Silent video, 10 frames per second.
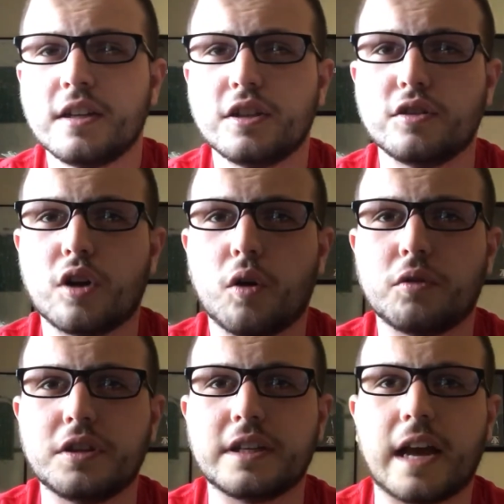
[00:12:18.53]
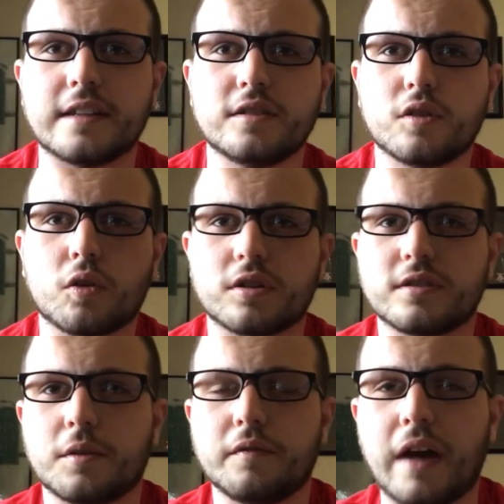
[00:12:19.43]
You know, did you guys, you know, learn
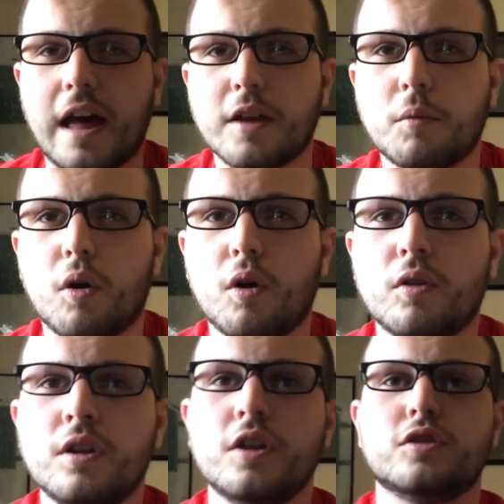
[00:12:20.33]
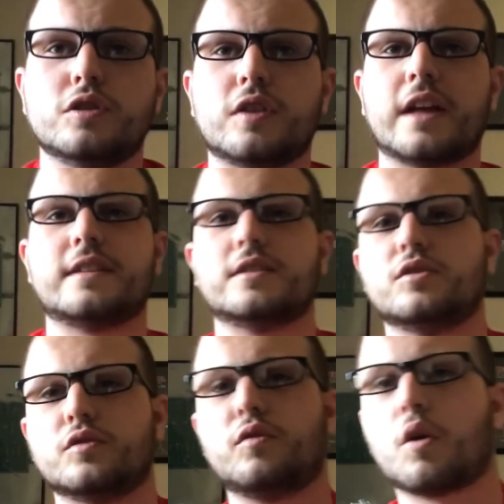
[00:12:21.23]
something valuable? Do you like this
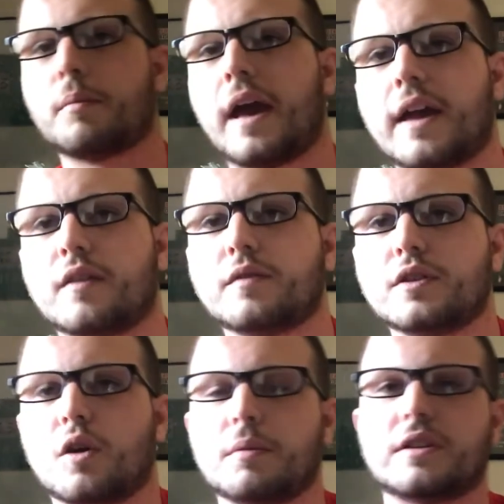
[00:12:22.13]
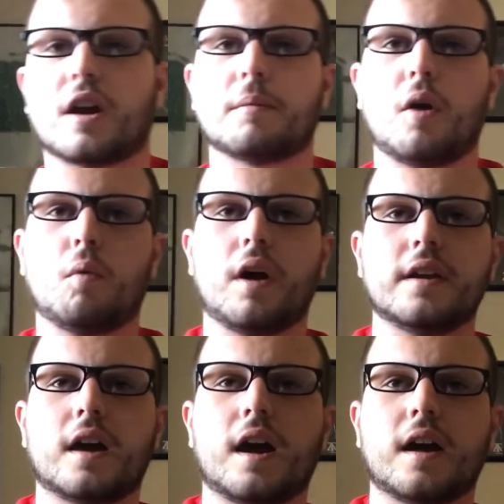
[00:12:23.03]
new format of, you know, me talking about one